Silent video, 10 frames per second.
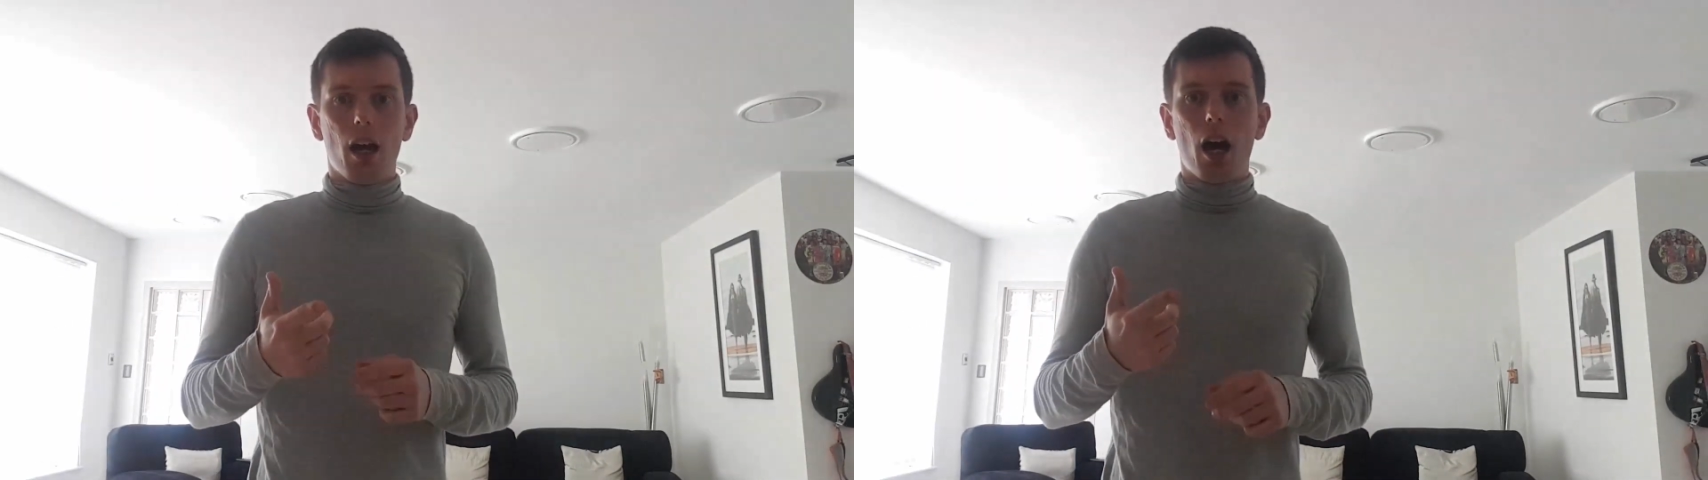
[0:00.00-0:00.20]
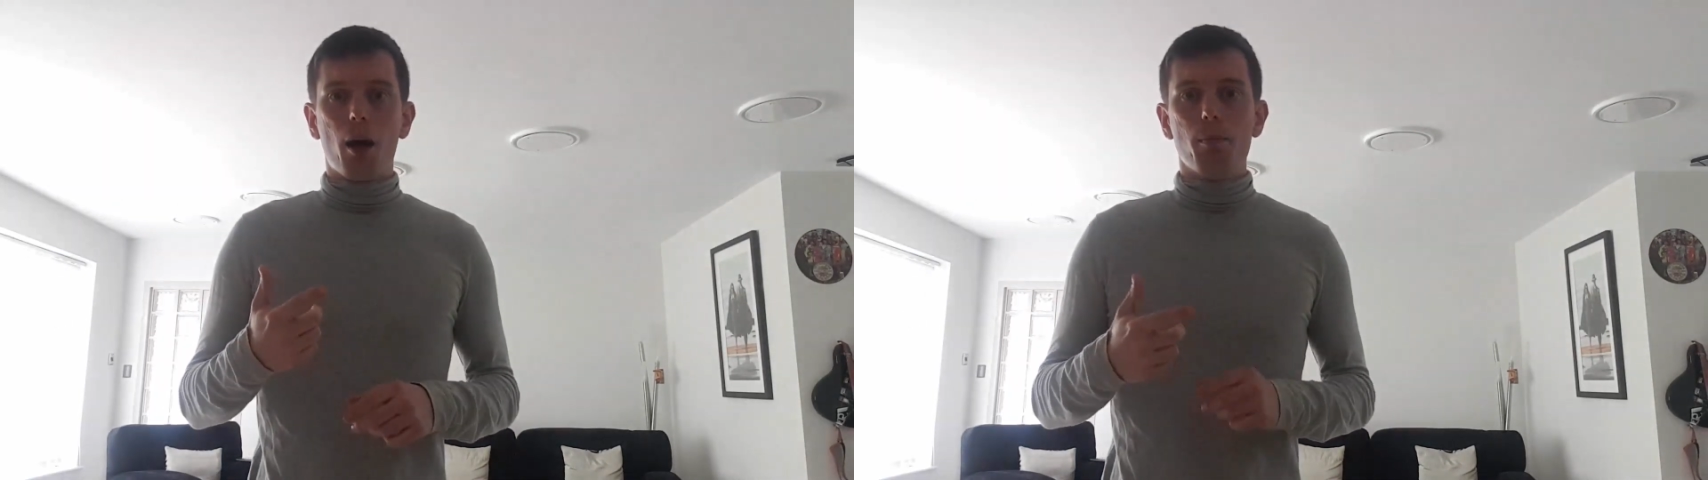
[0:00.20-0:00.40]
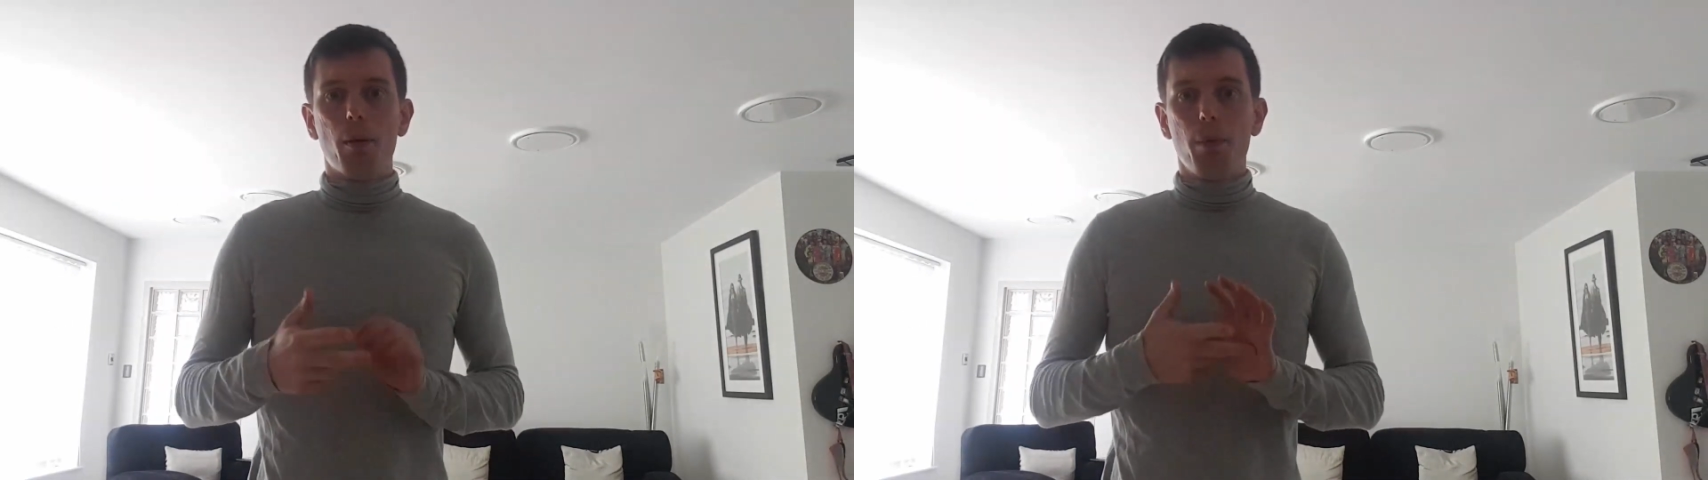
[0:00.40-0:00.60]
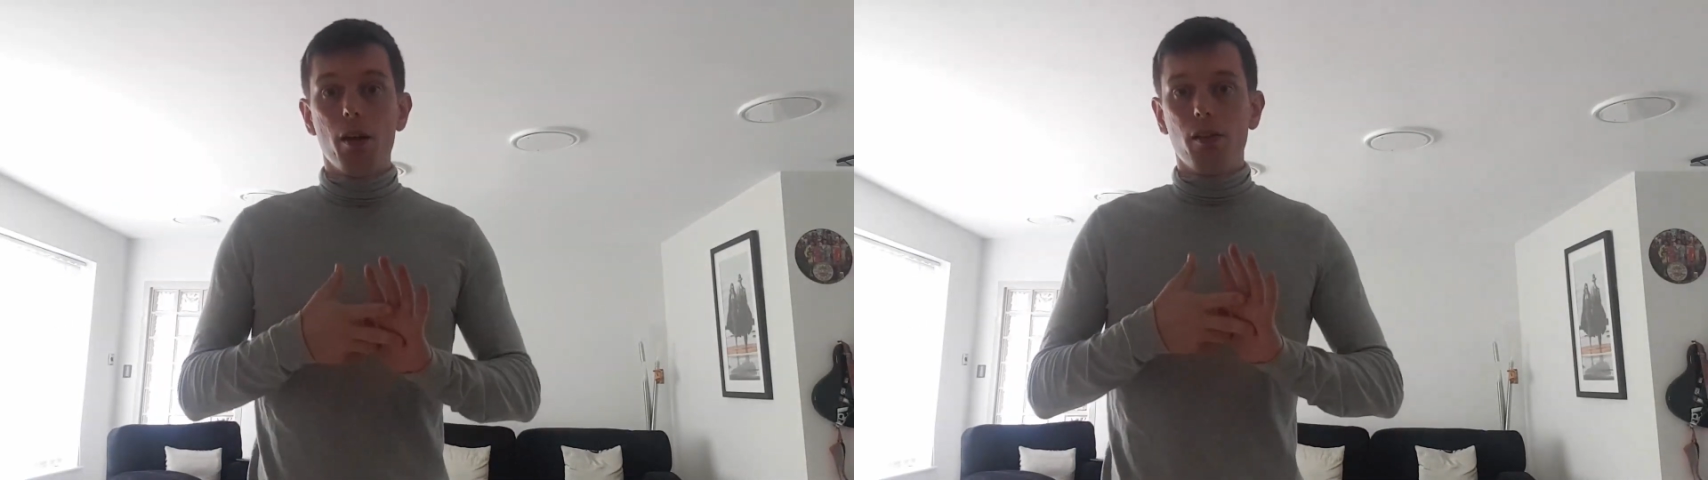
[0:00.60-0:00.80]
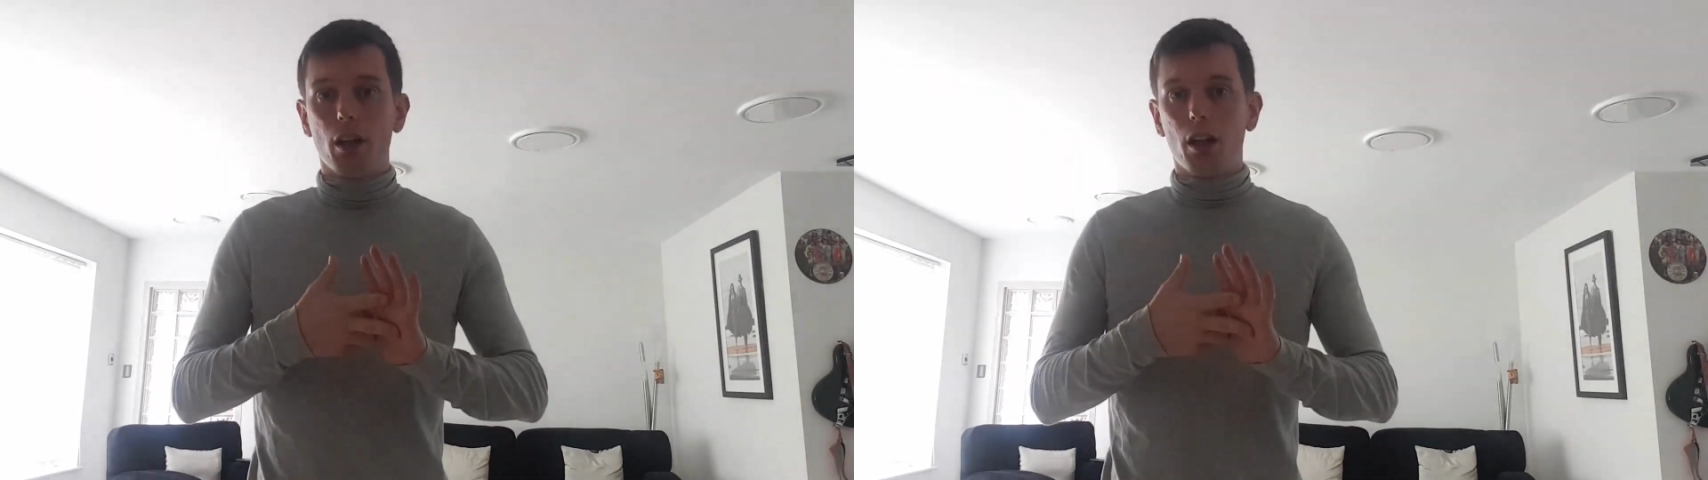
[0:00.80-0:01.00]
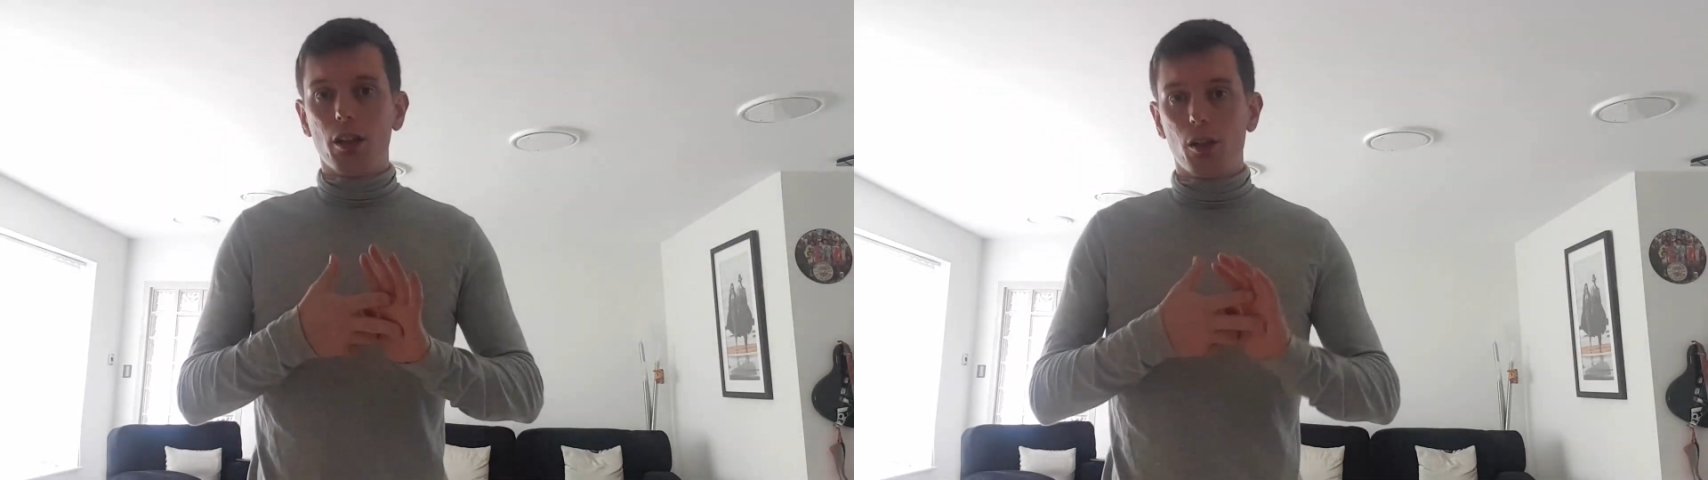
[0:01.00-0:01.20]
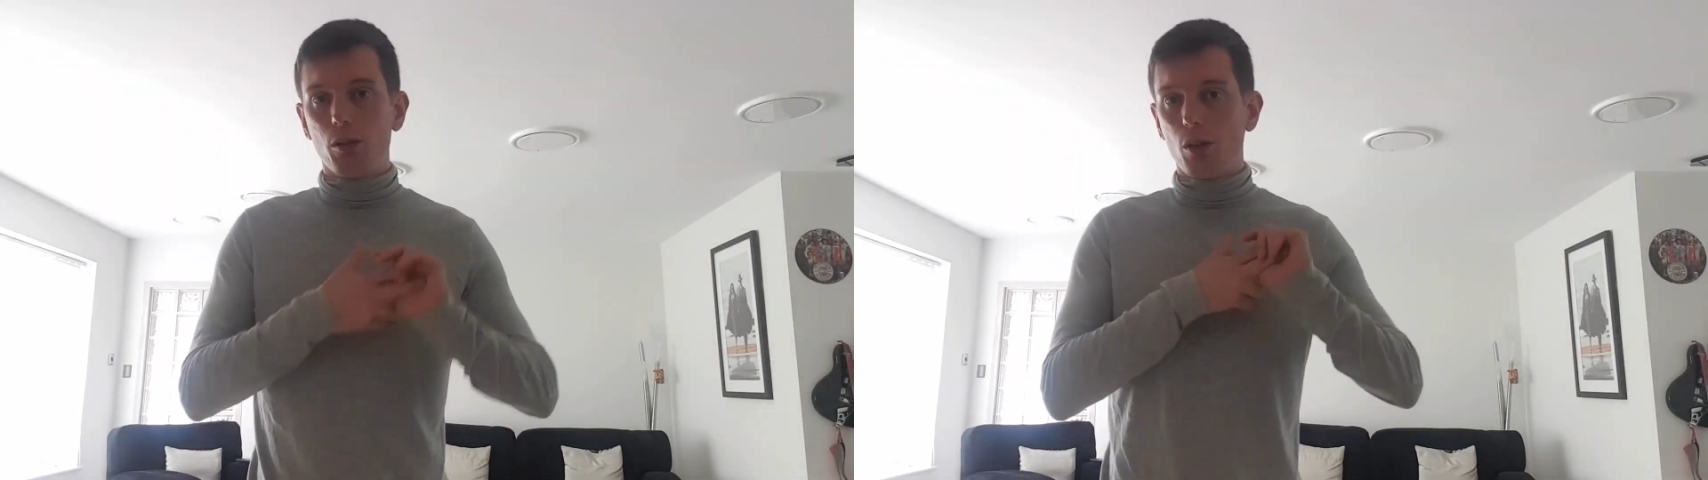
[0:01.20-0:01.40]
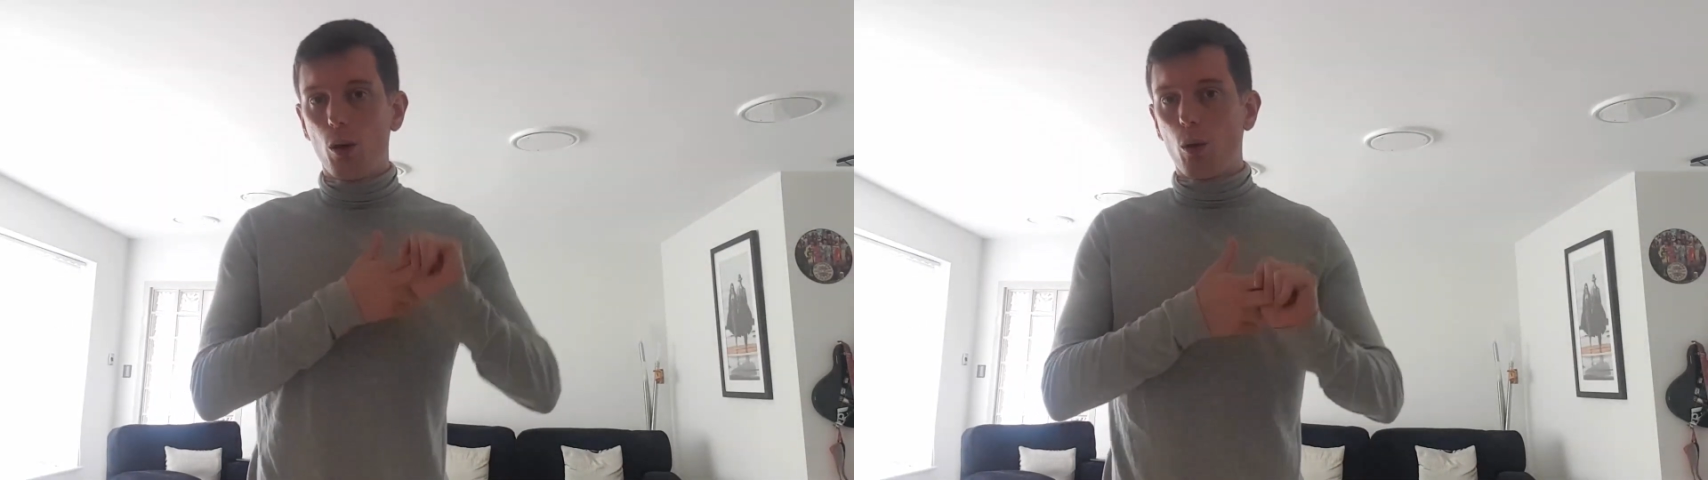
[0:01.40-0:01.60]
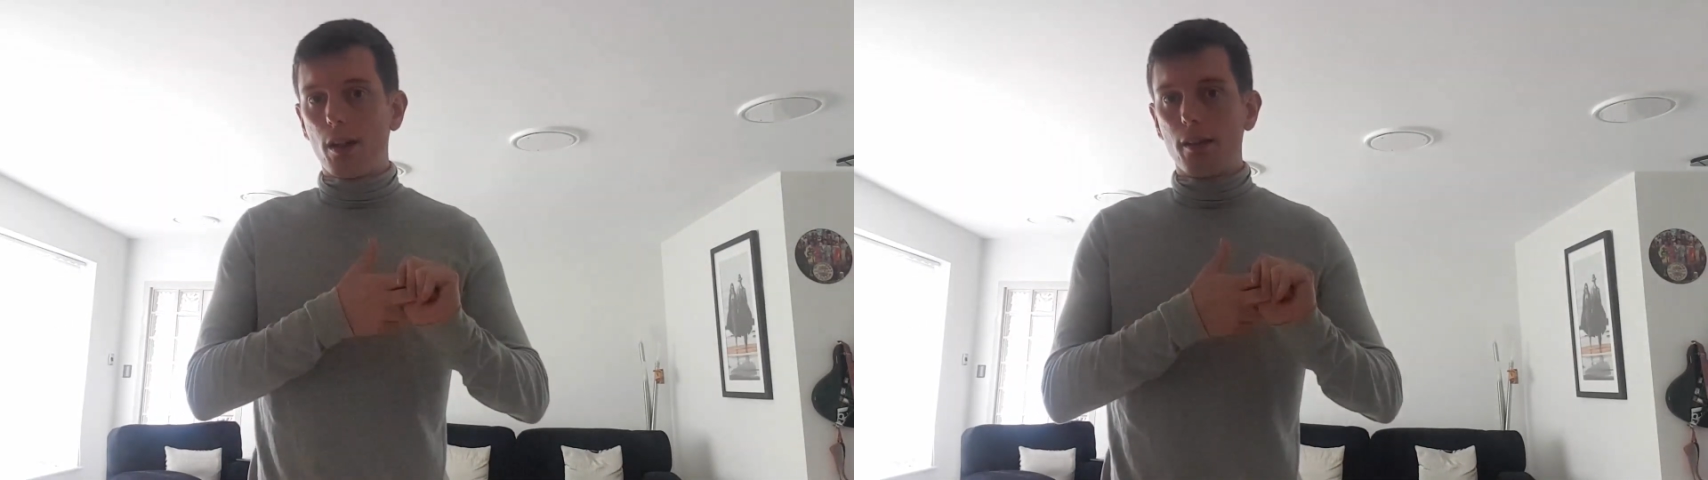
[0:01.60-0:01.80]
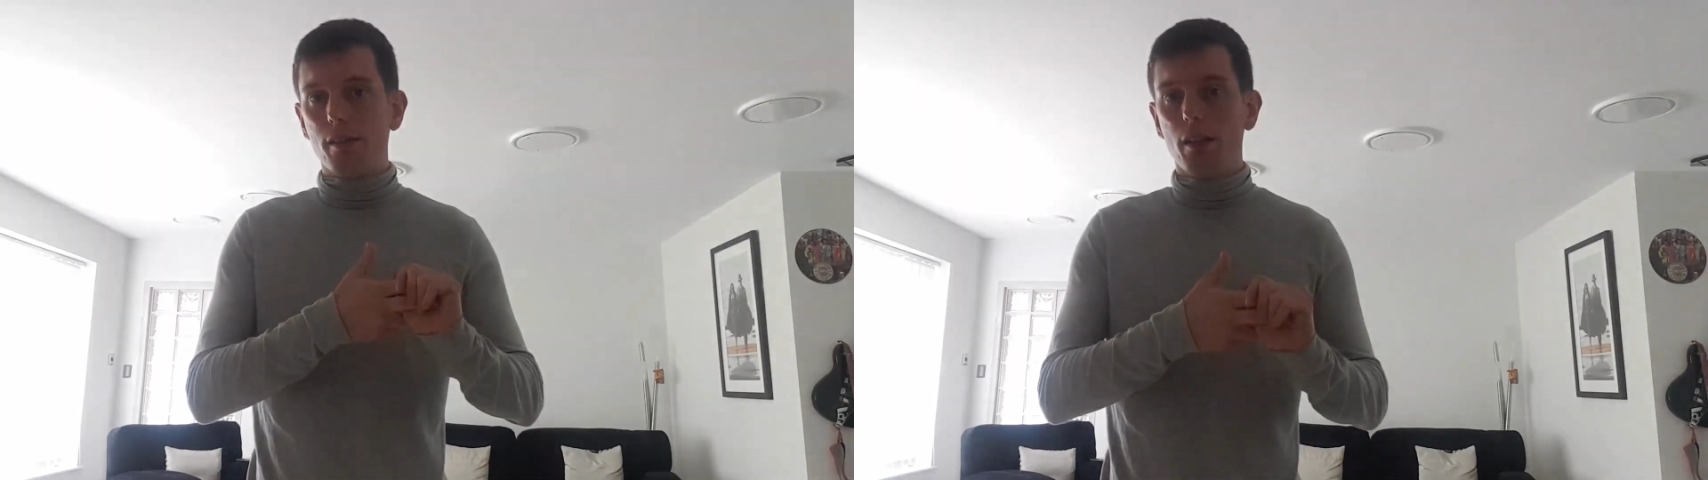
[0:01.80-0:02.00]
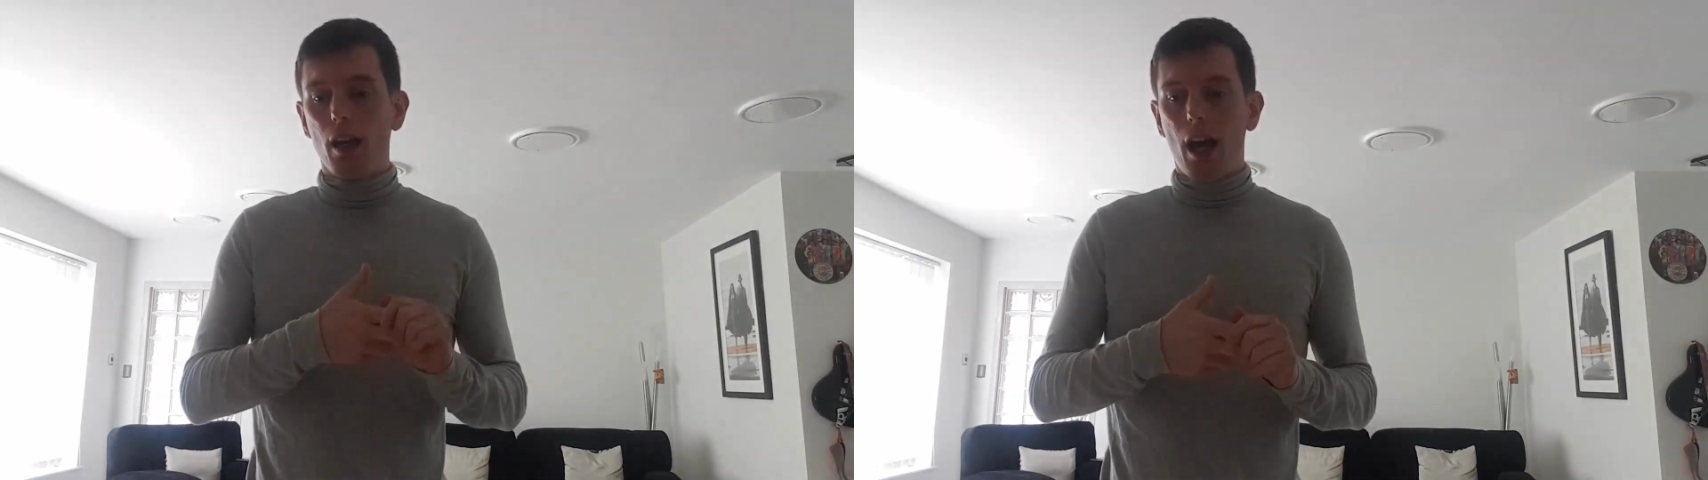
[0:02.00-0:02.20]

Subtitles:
but personally I use Lloyds.